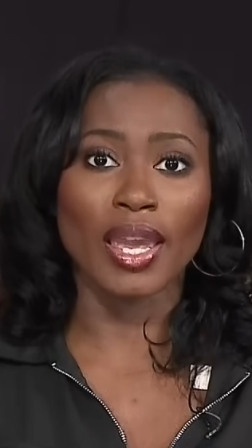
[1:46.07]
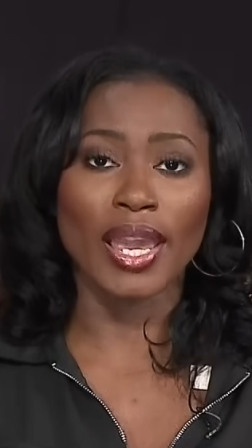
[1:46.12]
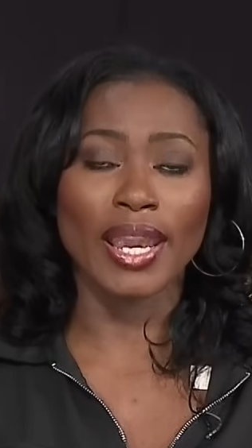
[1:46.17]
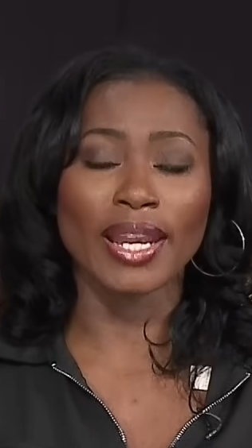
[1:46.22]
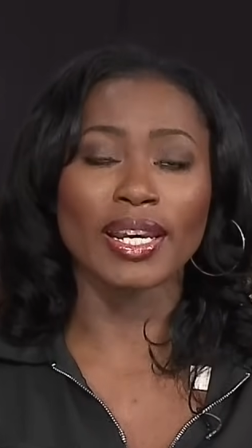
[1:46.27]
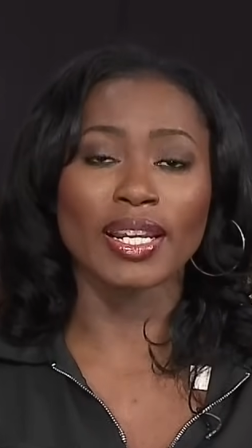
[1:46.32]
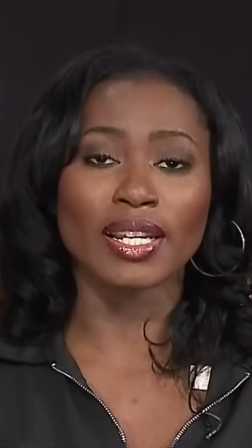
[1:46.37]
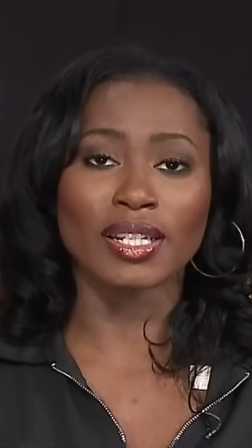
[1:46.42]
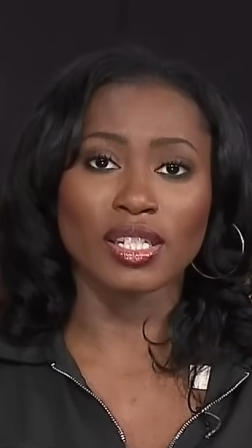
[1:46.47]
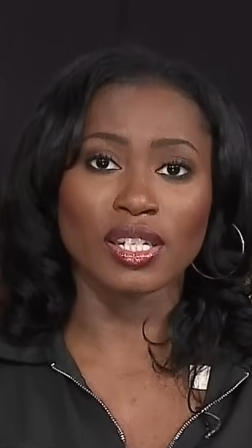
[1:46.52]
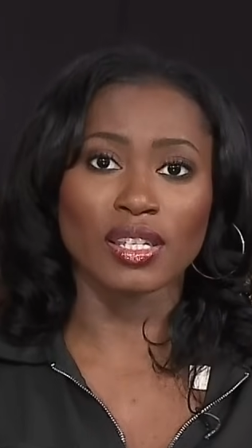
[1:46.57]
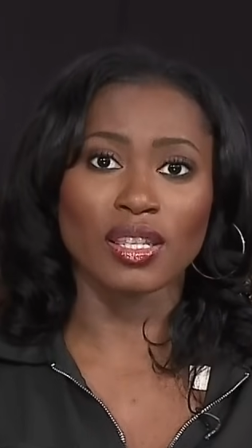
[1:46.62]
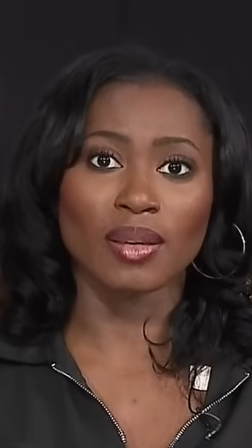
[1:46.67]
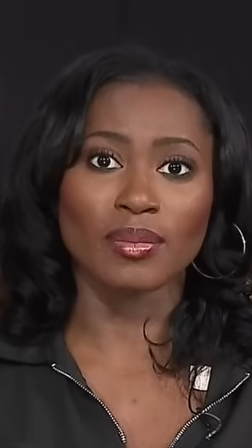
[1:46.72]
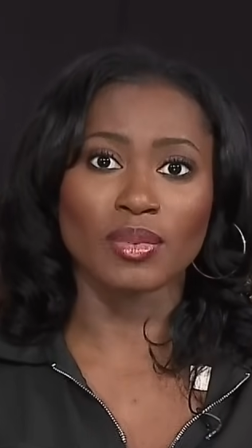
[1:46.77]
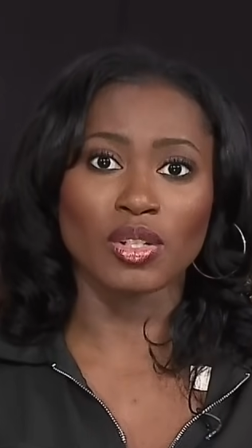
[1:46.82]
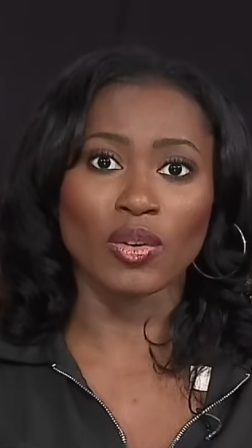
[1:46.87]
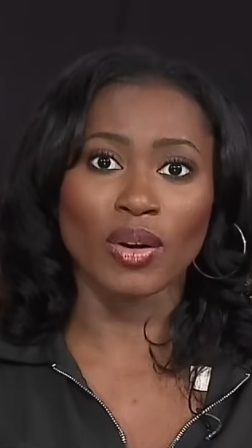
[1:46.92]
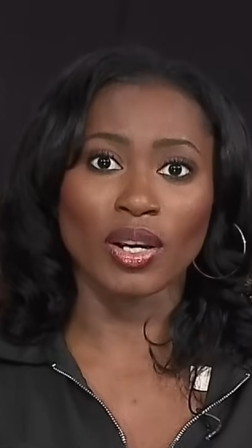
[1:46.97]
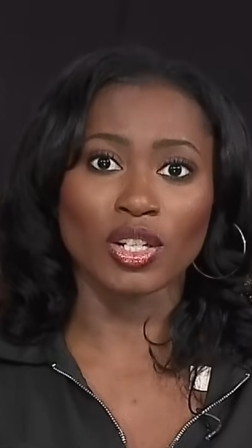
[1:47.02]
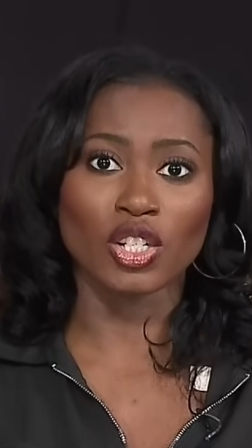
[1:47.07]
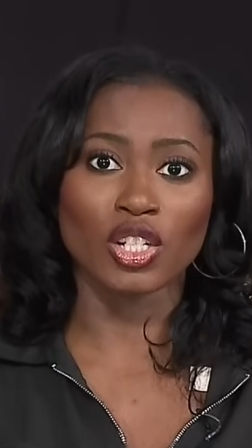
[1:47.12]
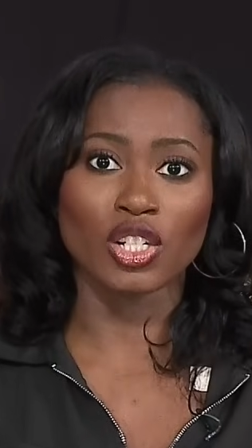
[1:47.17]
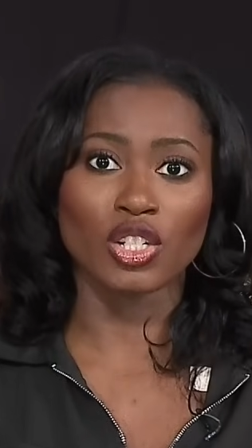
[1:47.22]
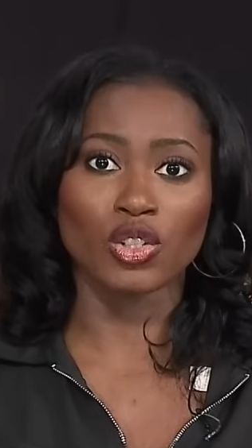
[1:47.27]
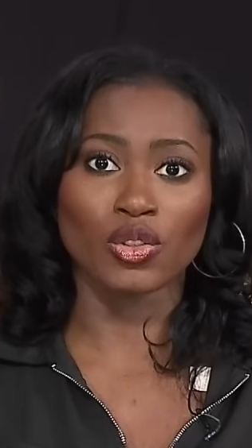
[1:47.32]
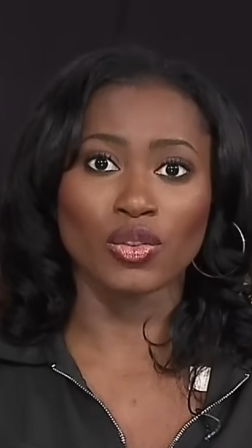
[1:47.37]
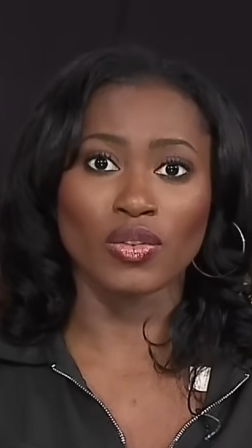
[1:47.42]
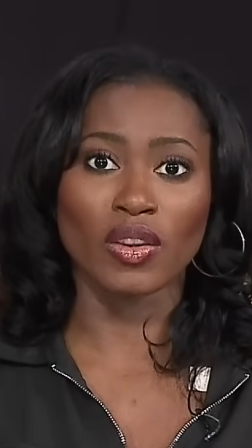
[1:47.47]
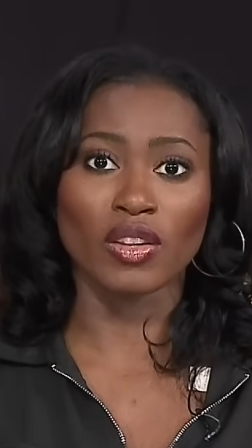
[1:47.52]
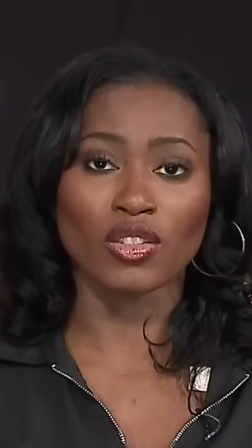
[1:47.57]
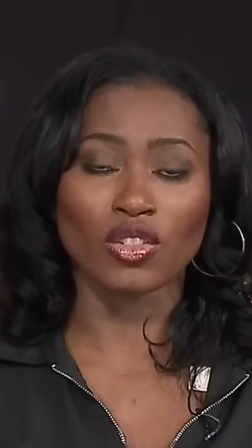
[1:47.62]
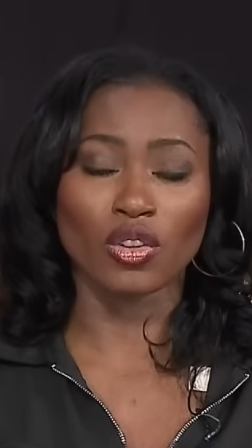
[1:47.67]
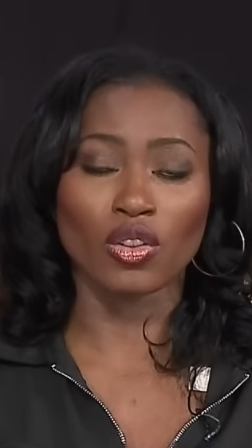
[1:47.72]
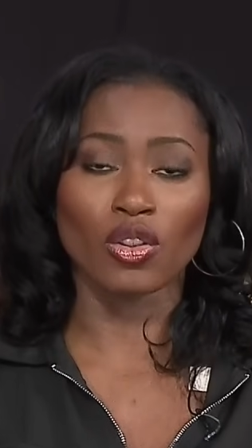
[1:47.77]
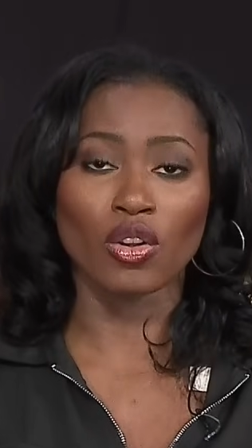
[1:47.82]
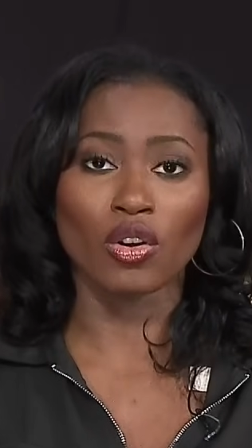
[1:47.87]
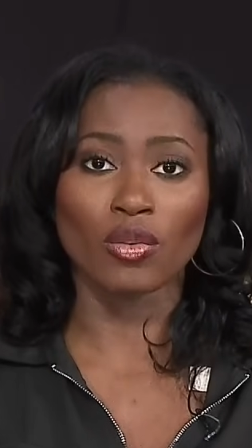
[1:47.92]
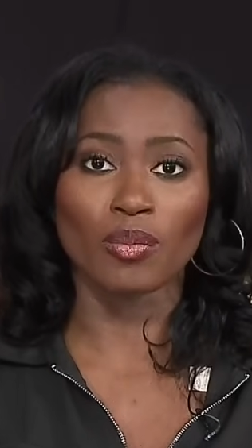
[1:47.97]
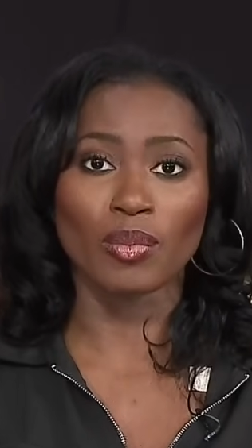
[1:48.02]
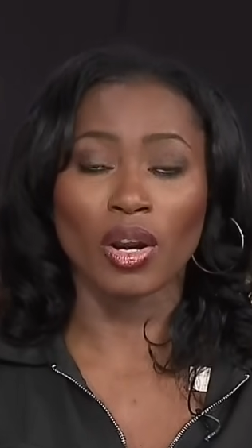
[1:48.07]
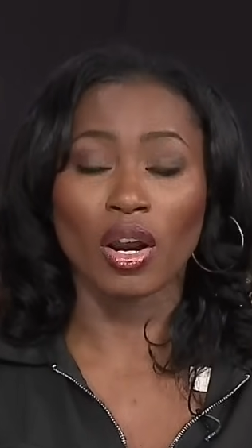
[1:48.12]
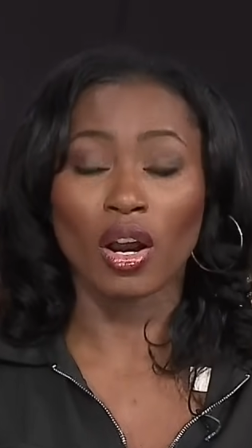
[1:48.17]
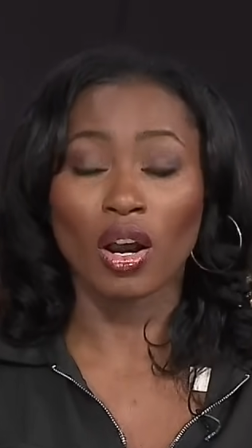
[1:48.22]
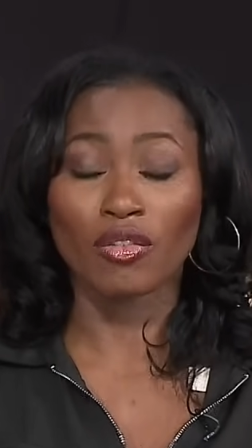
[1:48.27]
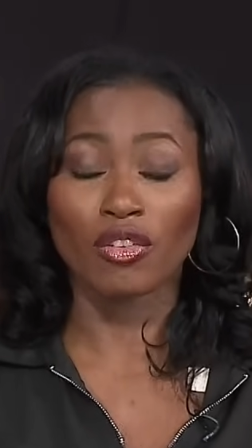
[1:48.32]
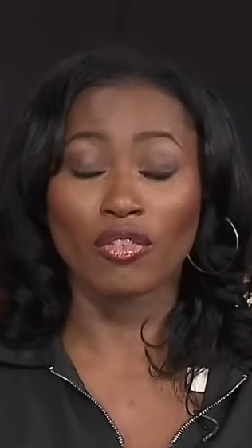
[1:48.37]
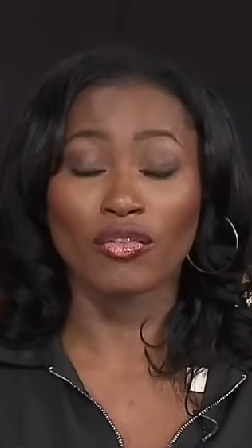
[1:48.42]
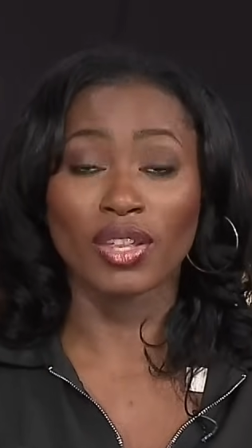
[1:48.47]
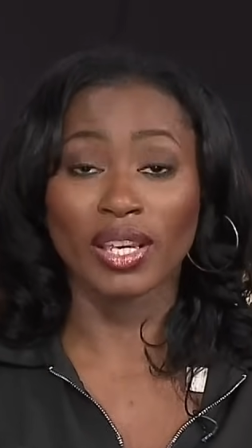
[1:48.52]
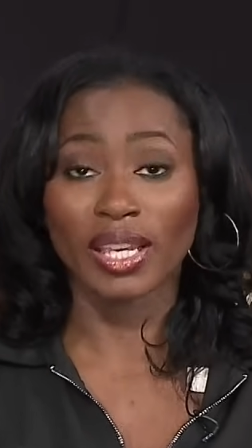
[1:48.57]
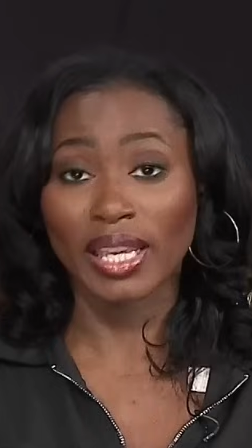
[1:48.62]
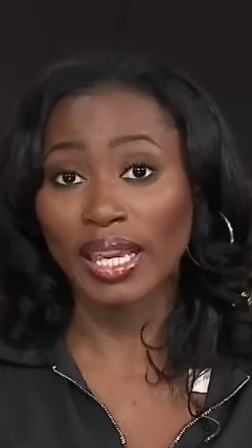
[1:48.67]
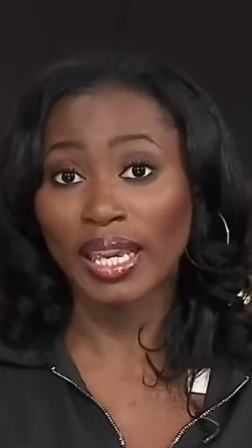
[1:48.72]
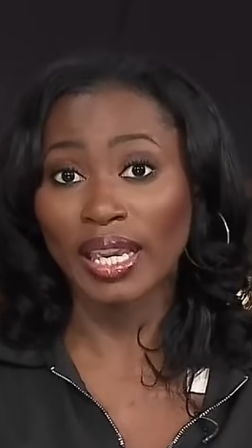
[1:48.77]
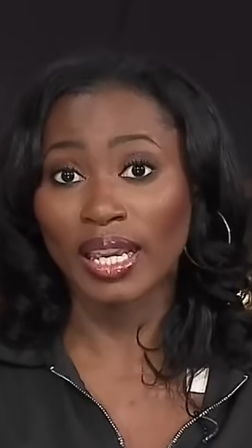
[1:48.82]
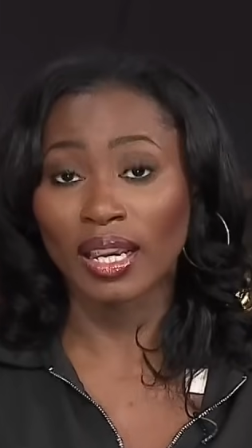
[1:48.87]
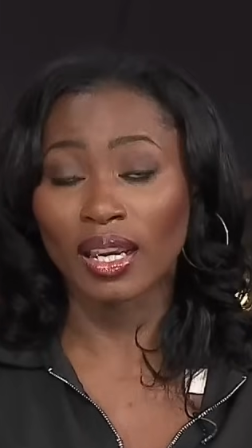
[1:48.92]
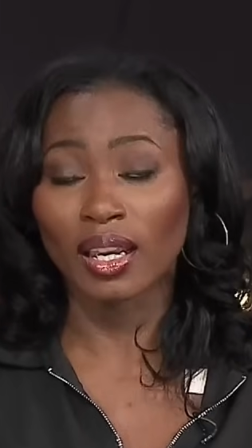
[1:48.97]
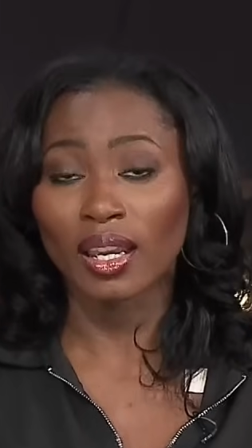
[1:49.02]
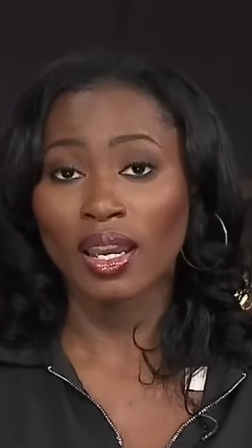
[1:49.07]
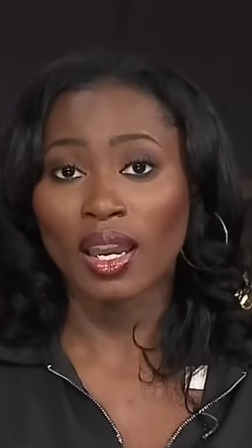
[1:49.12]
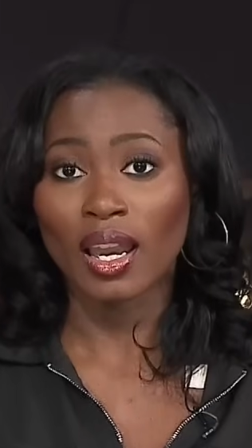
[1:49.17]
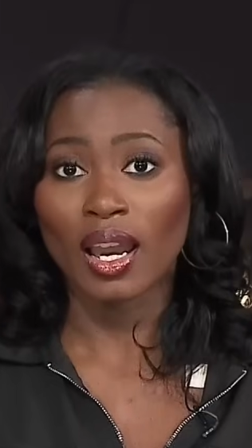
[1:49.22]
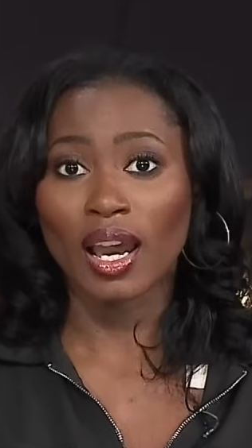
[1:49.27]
alien to them to actually do things on, on behalf of the king.